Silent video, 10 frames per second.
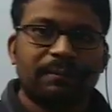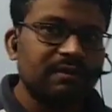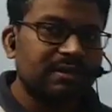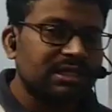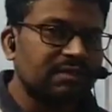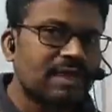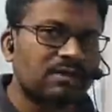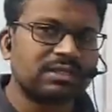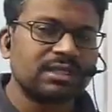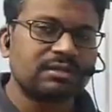Previously we
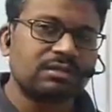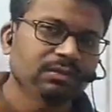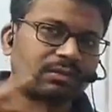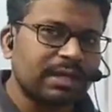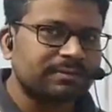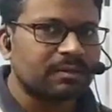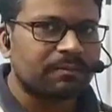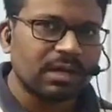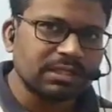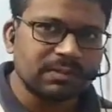have seen 2 types
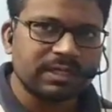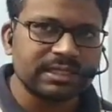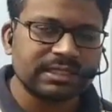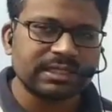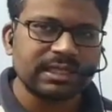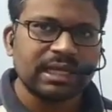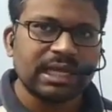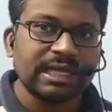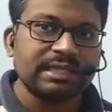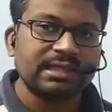of possibilities.
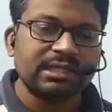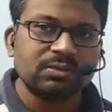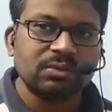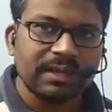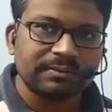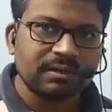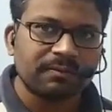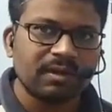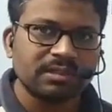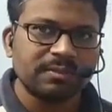In the 2 types
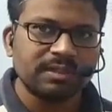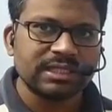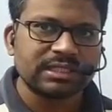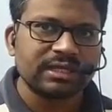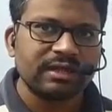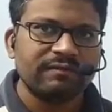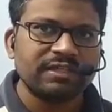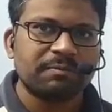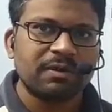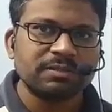of possibilities,
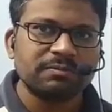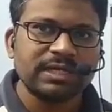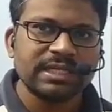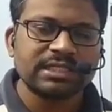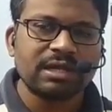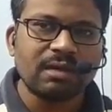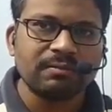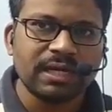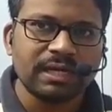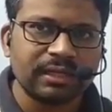which possibility is
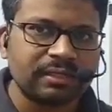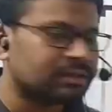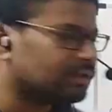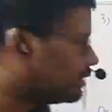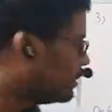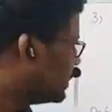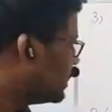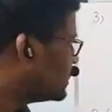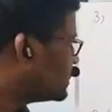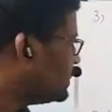dominating?
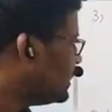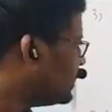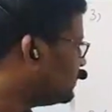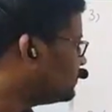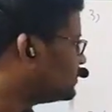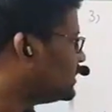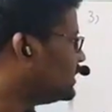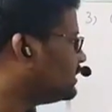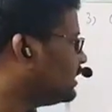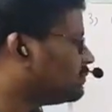C2
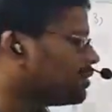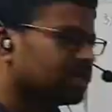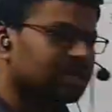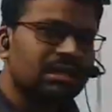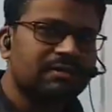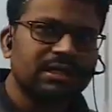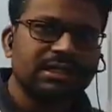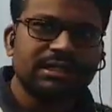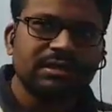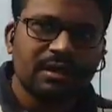C3 bond cleavage
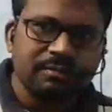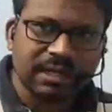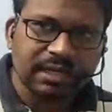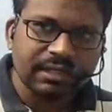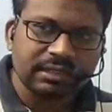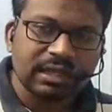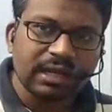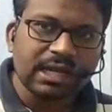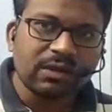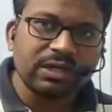is dominating
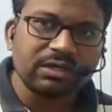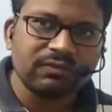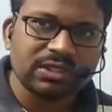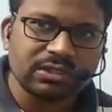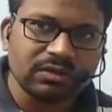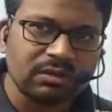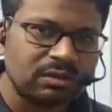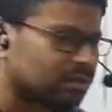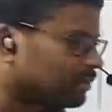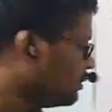according to which rule?
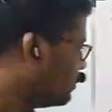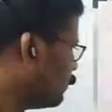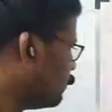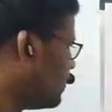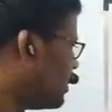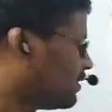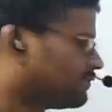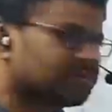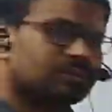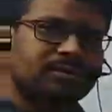
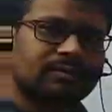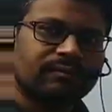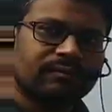Popoff's rule.